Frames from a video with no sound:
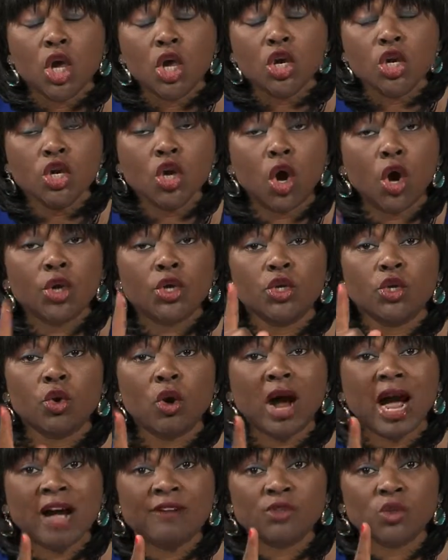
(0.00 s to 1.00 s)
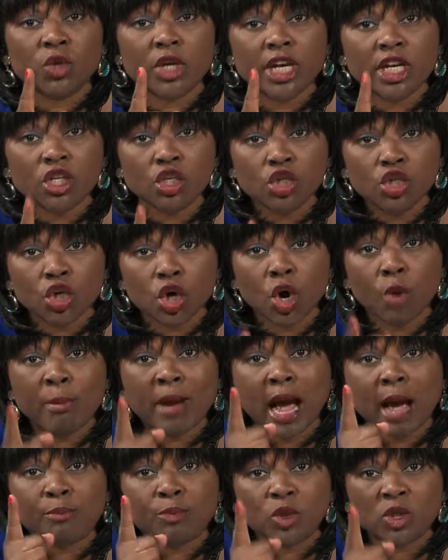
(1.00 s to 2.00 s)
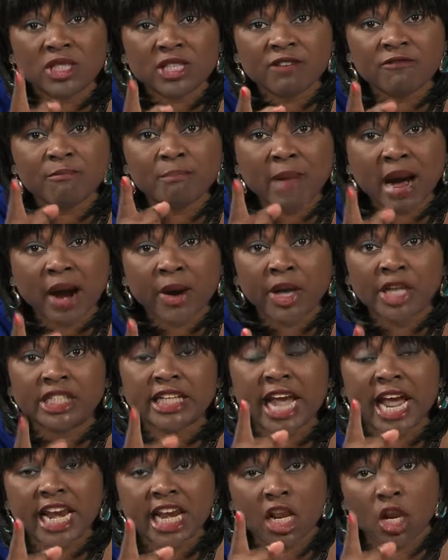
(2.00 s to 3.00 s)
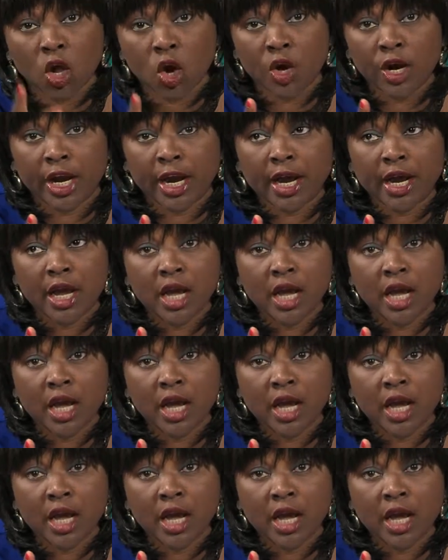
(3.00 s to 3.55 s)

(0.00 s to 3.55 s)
No, you don't have to endure abusive marriage any longer.